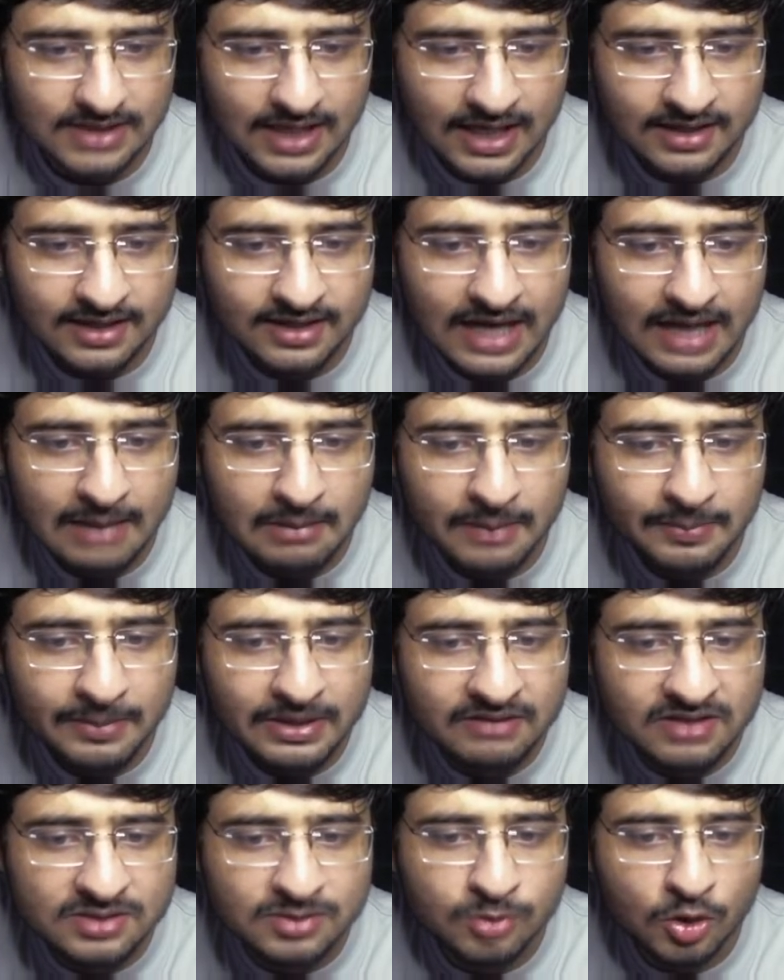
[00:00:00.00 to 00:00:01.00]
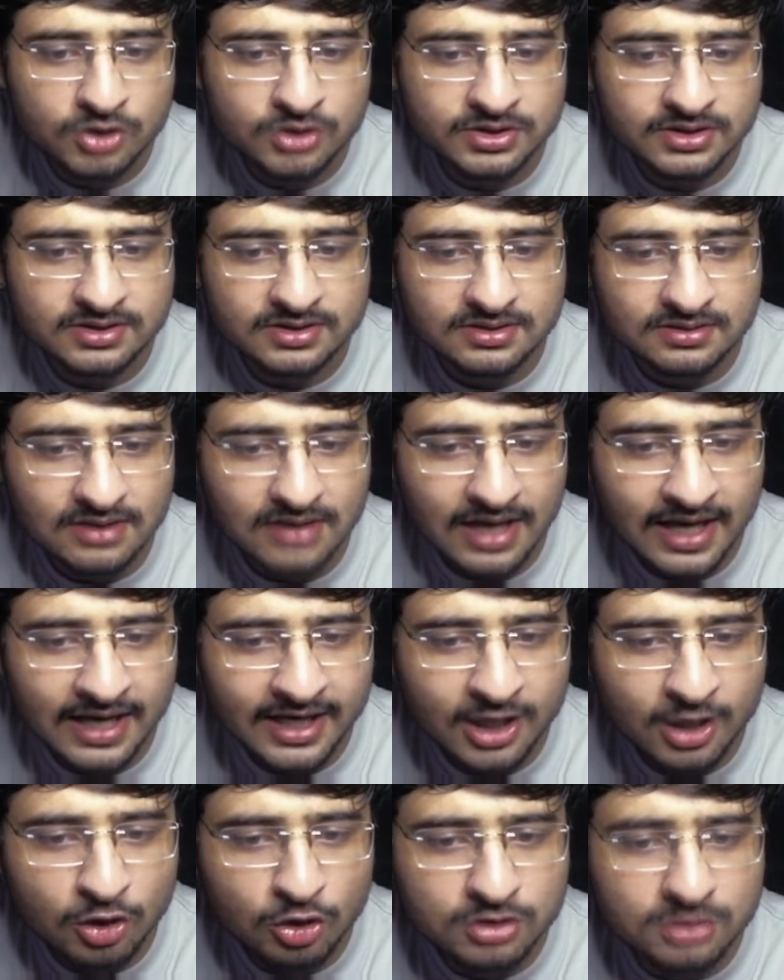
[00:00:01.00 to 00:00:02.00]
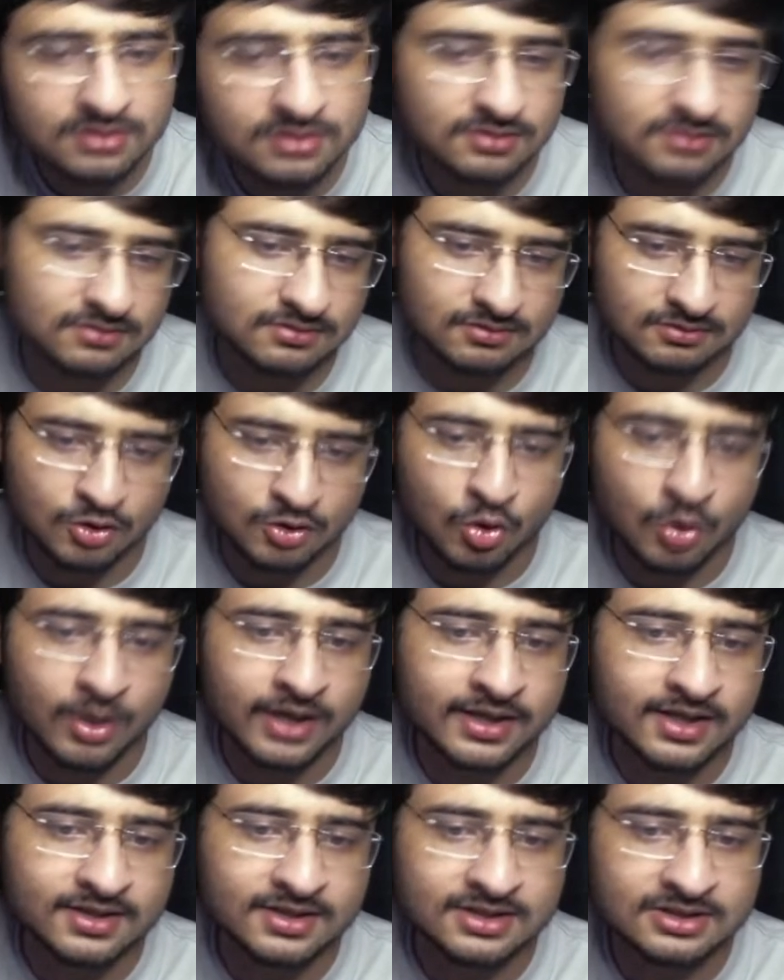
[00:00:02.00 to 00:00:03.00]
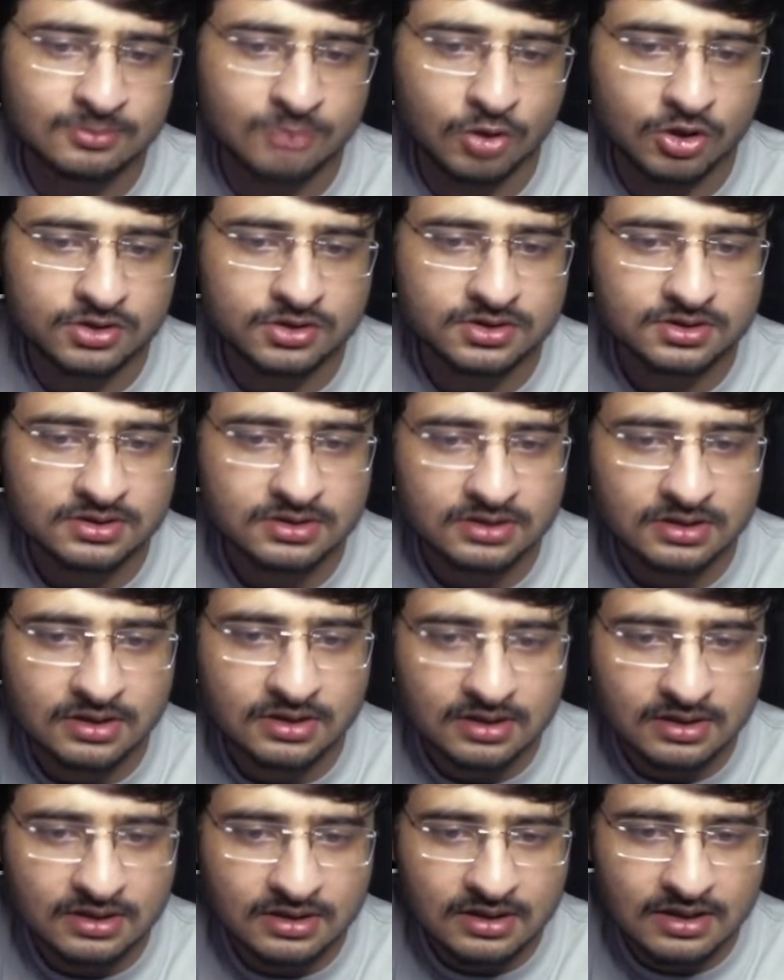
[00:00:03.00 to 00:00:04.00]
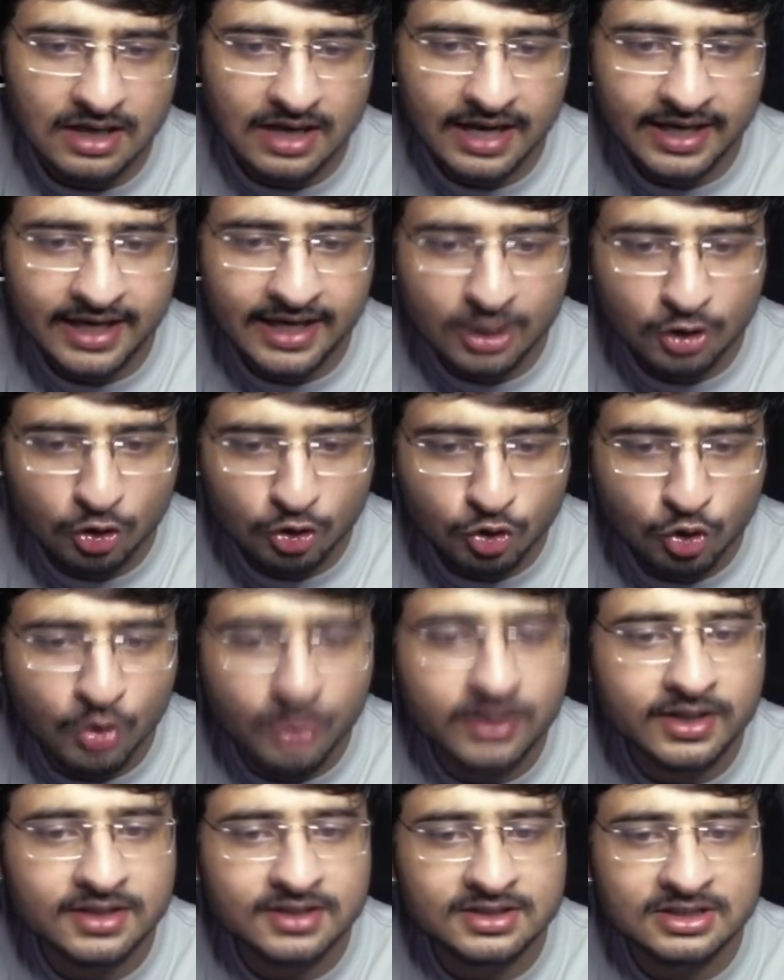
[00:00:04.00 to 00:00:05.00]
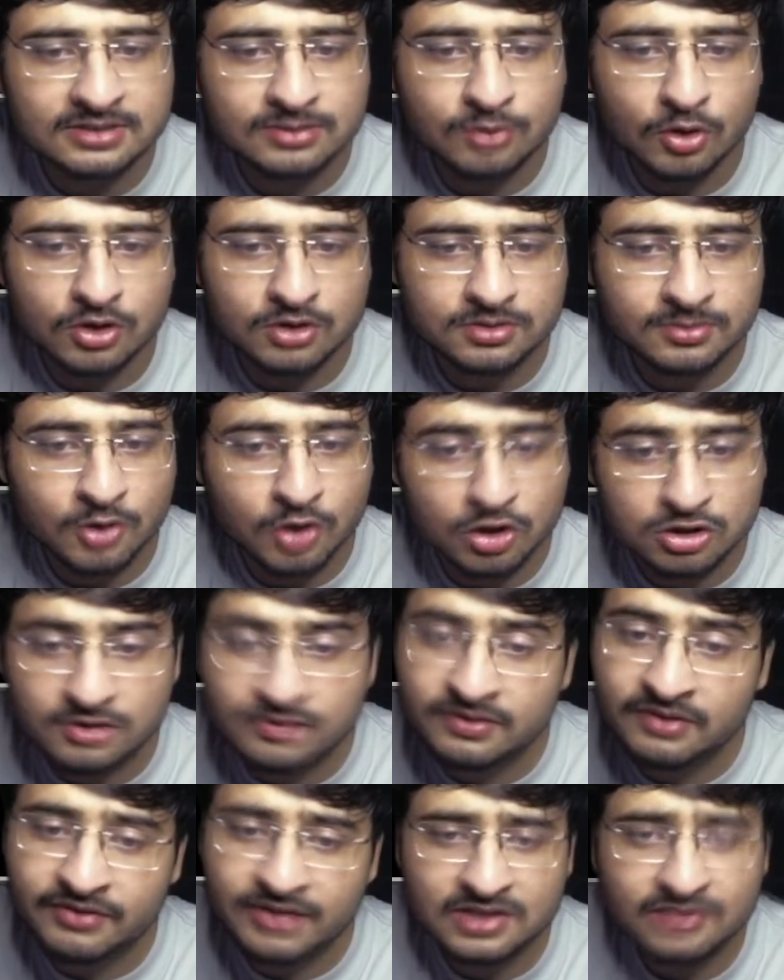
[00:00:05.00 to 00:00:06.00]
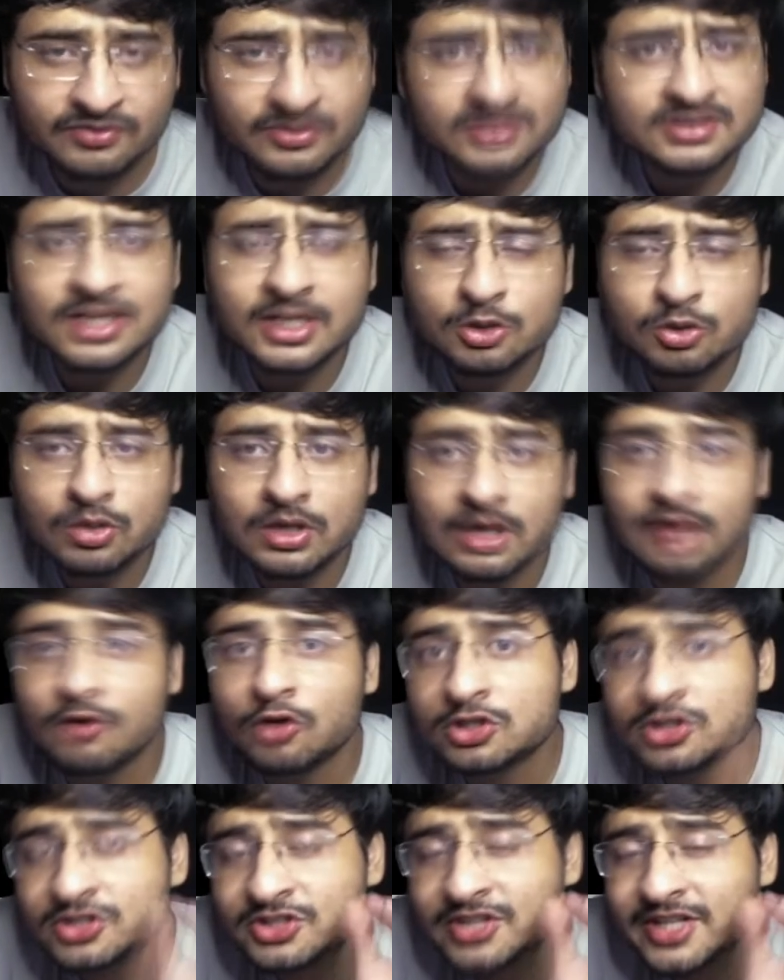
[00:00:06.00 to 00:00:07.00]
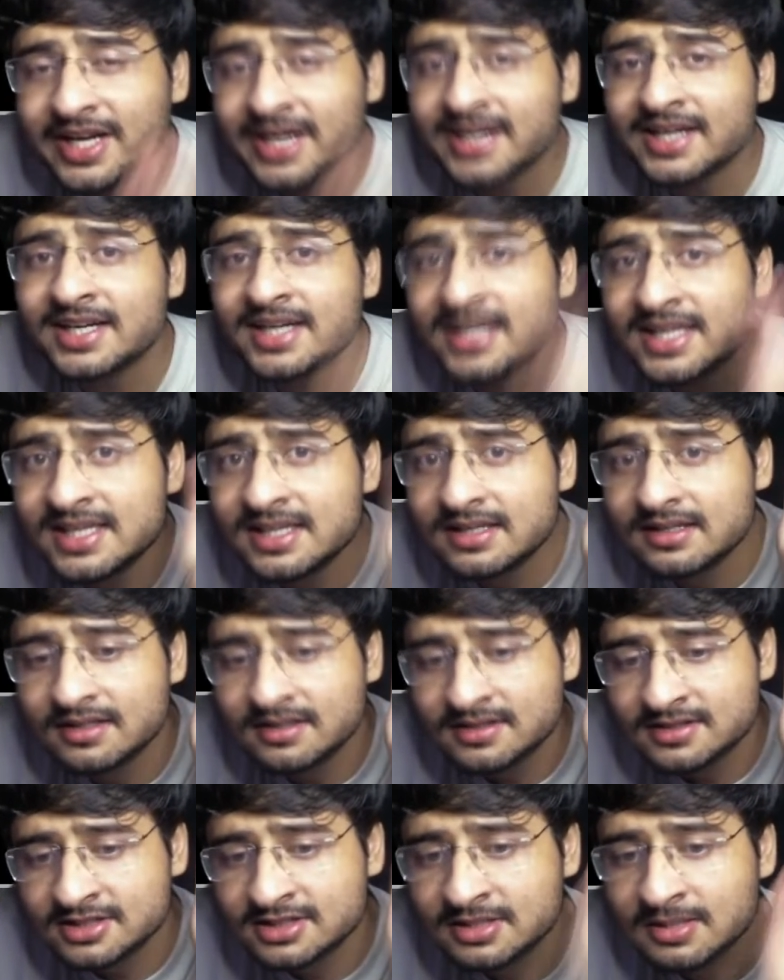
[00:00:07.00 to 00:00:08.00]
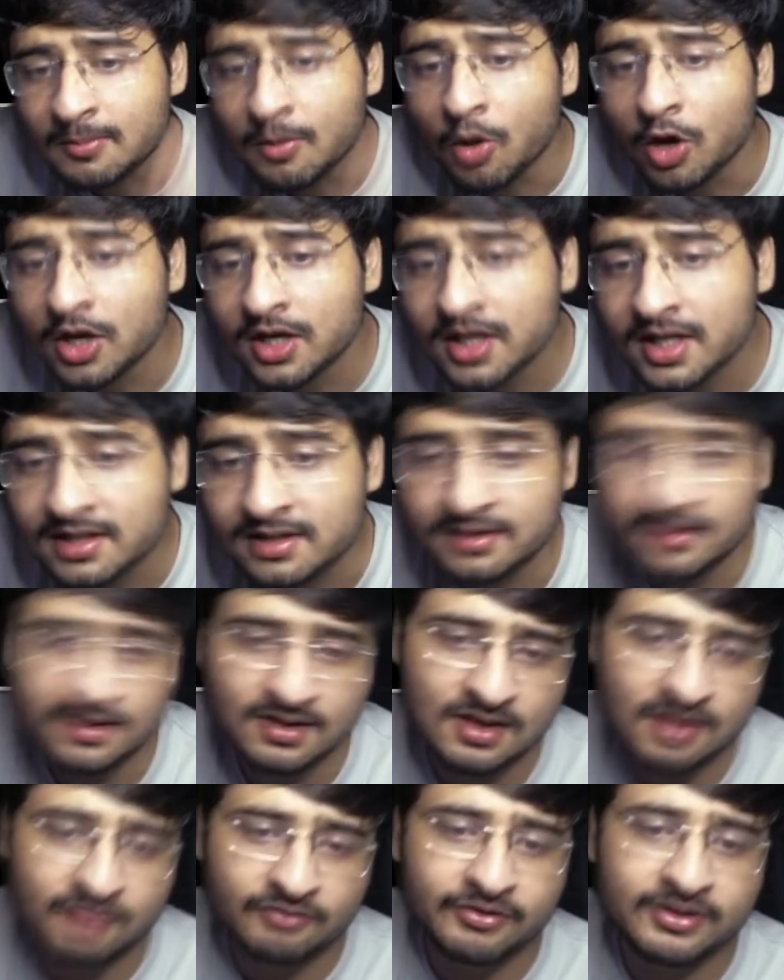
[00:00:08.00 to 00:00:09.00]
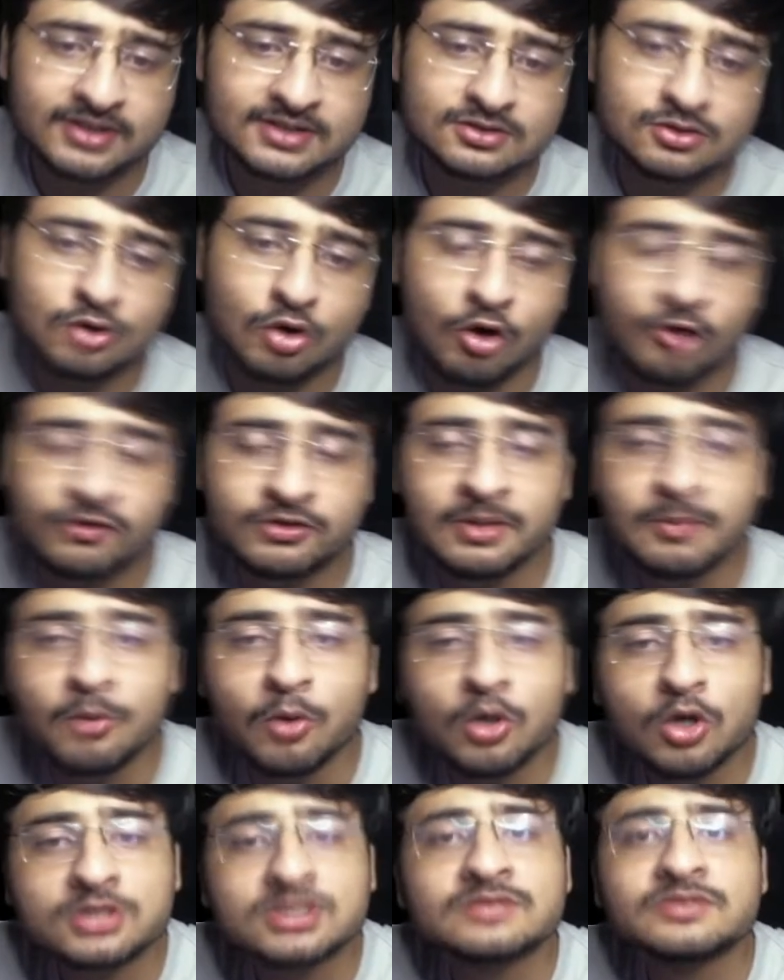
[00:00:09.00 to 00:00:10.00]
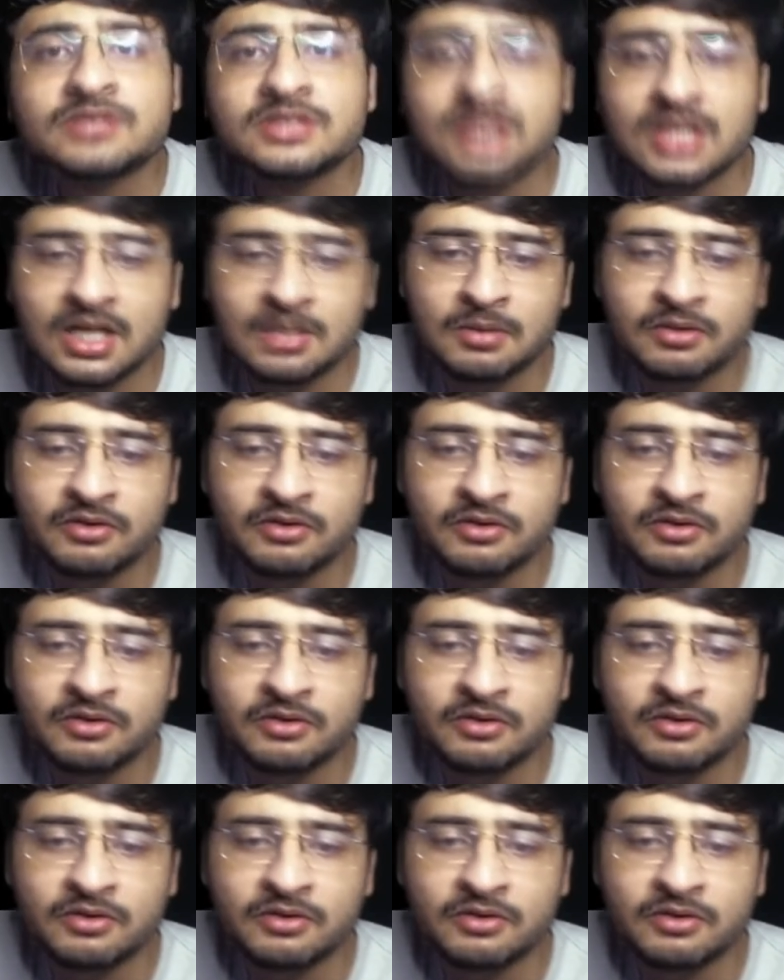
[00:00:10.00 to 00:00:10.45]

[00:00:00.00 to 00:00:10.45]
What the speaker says: I'll try my previous boxes. I cannot go under this box. I cannot go under this box because of the widths. Widths are equal. I want strictly smaller widths of the boxes which are